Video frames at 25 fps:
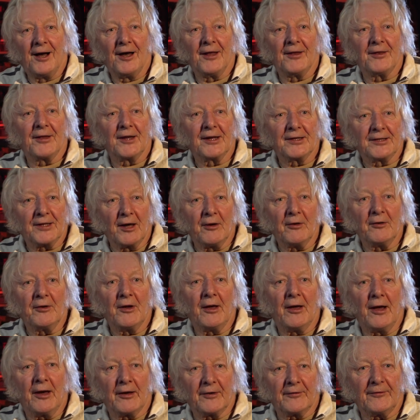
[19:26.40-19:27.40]
they don't
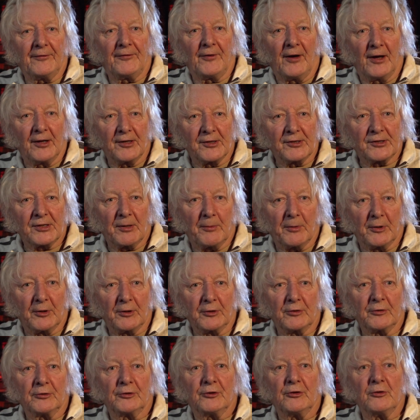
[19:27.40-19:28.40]
know how to find someone
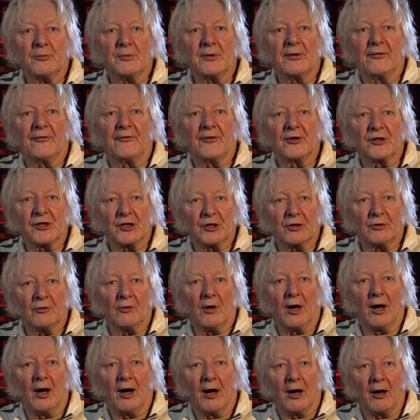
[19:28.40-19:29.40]
who could do me physical
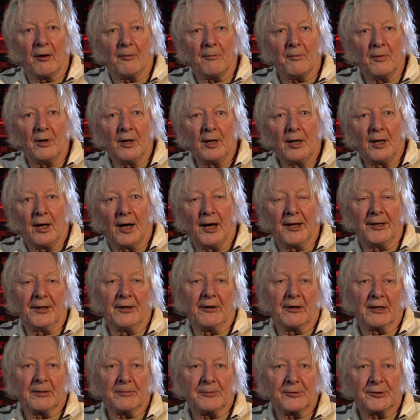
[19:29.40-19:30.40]
harm. I know
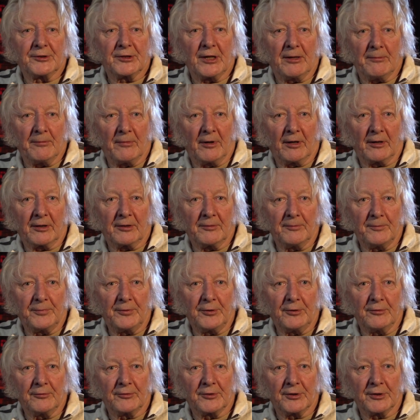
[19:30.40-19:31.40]
how to protect my
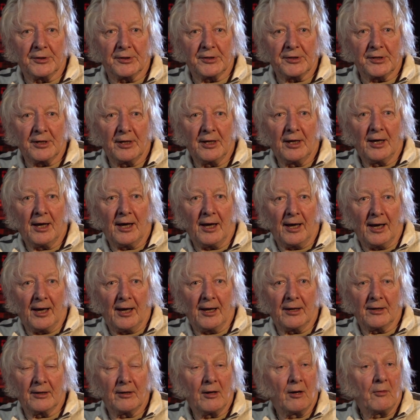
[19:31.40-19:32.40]
computers,
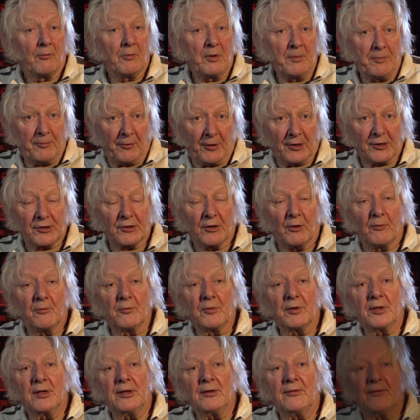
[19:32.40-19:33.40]
and we press on with the